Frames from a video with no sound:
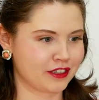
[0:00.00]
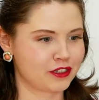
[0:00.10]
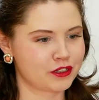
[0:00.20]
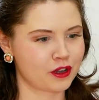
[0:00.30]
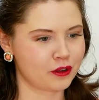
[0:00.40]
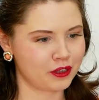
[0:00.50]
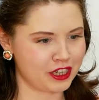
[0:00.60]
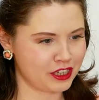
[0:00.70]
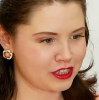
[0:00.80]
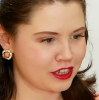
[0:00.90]
so
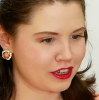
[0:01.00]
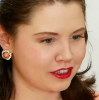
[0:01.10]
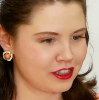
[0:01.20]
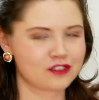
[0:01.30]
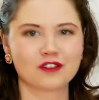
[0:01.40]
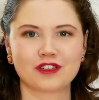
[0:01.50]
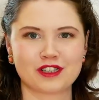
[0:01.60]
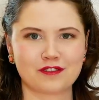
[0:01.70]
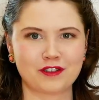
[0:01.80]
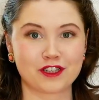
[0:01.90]
he's uh, he's not as
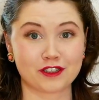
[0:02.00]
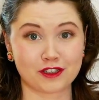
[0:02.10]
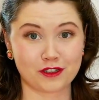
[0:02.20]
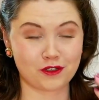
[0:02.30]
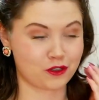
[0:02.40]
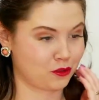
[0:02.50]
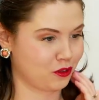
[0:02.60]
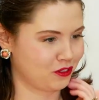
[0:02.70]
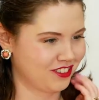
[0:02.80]
efficient as usual.